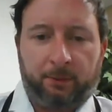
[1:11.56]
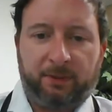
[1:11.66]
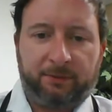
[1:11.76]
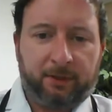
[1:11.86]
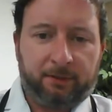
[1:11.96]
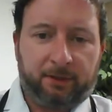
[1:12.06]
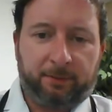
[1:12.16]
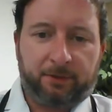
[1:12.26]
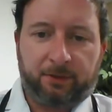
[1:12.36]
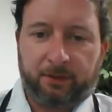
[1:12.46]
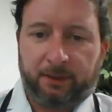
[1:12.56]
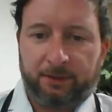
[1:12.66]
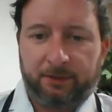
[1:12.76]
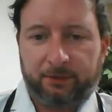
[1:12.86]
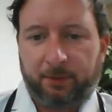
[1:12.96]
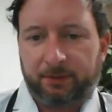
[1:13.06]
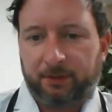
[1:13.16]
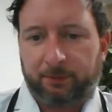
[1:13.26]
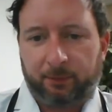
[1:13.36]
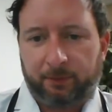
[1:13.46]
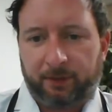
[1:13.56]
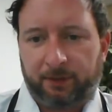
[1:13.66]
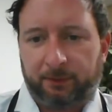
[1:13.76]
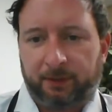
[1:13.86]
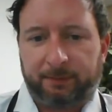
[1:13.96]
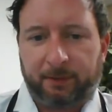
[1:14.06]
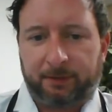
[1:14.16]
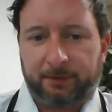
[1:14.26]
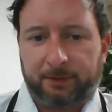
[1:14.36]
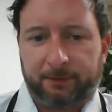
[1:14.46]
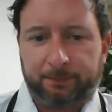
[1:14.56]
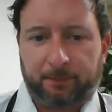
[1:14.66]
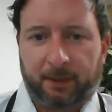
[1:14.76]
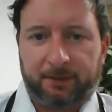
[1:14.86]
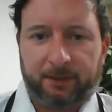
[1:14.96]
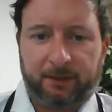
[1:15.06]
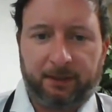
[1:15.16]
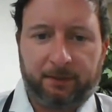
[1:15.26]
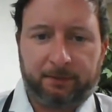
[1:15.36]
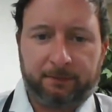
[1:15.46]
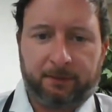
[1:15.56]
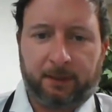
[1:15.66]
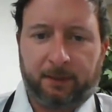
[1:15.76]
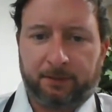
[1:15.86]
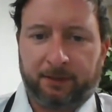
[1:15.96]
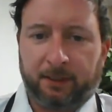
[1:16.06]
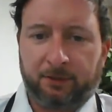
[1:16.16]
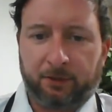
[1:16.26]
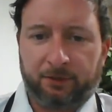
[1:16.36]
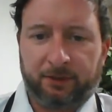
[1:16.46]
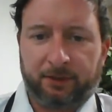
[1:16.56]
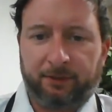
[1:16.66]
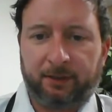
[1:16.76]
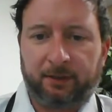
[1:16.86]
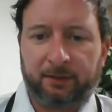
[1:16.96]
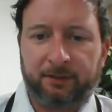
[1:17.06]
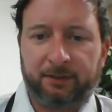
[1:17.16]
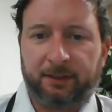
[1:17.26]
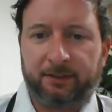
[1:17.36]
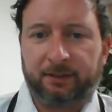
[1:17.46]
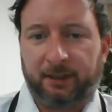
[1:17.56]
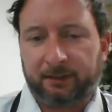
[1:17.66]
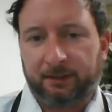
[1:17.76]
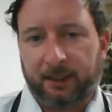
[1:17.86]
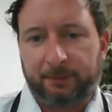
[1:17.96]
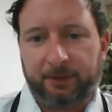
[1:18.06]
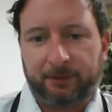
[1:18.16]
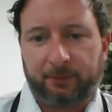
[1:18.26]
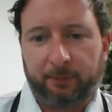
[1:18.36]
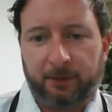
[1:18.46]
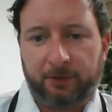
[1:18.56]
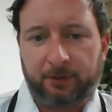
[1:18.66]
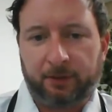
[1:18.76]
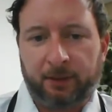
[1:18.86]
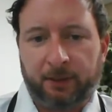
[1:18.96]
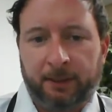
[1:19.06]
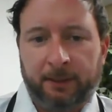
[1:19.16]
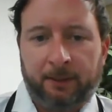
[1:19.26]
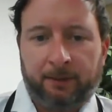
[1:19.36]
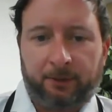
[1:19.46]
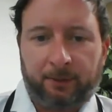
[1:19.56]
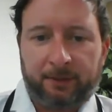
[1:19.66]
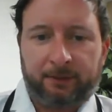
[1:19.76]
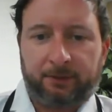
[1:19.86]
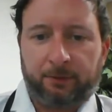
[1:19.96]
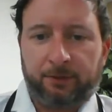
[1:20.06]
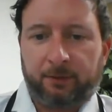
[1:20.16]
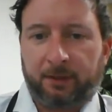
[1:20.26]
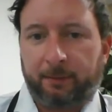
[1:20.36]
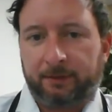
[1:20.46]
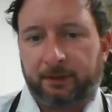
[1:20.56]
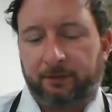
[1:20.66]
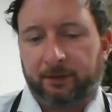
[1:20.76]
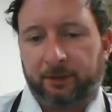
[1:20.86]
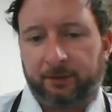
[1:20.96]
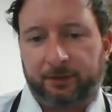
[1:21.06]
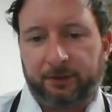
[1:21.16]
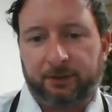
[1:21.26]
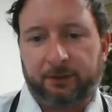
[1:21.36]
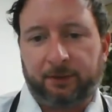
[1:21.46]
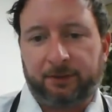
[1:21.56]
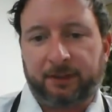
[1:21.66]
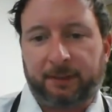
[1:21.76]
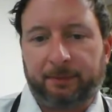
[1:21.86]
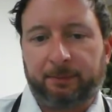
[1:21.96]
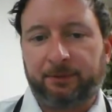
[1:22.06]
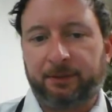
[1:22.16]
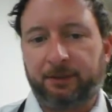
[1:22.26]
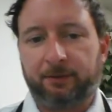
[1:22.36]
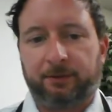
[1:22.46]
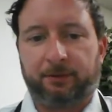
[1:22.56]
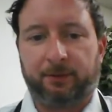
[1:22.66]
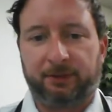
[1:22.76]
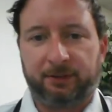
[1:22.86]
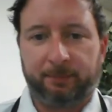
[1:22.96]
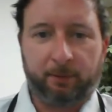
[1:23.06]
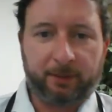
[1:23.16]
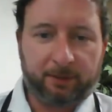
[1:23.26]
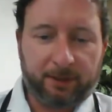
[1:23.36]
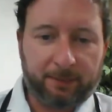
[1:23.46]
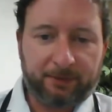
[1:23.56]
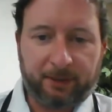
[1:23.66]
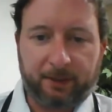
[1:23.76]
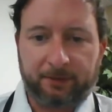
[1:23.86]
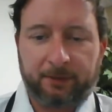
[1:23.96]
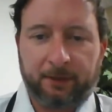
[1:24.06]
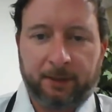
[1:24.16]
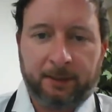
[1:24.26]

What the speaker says: A week following admission, he just wasn't improving as we expected. A CT scan showed significant lung disease and likely abscess formation. The thoracic surgeon recommended a video-assisted thoracoscopic procedure to address the pulmonary abscess.